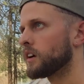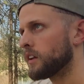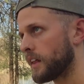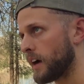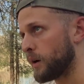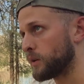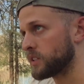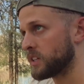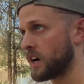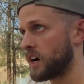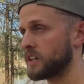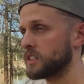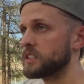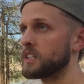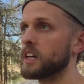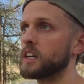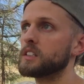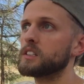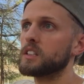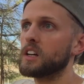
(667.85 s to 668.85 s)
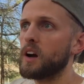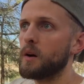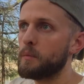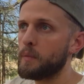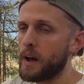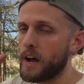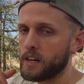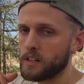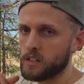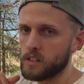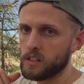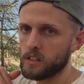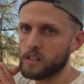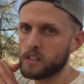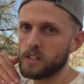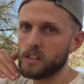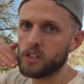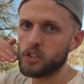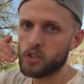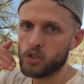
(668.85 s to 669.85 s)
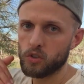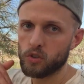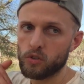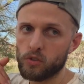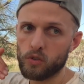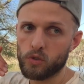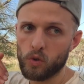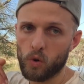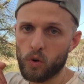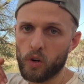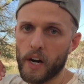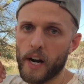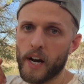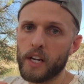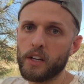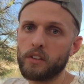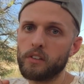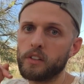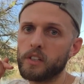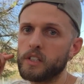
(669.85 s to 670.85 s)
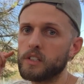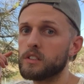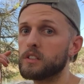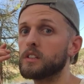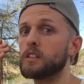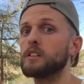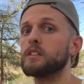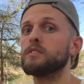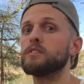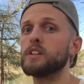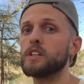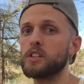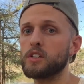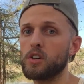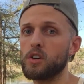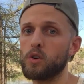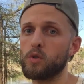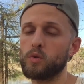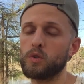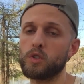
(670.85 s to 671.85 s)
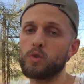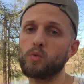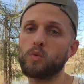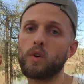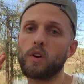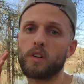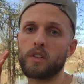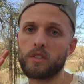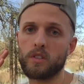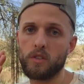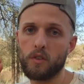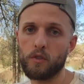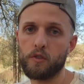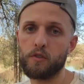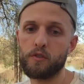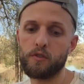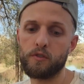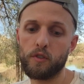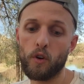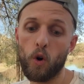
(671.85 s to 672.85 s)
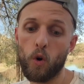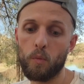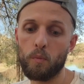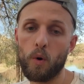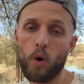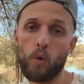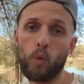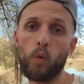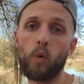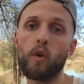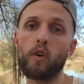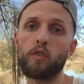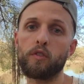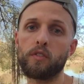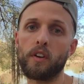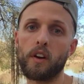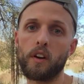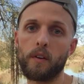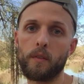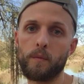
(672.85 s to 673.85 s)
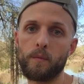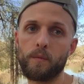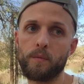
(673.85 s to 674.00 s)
That was context to come back to the initial door handle into this video, which was the fomo warfare.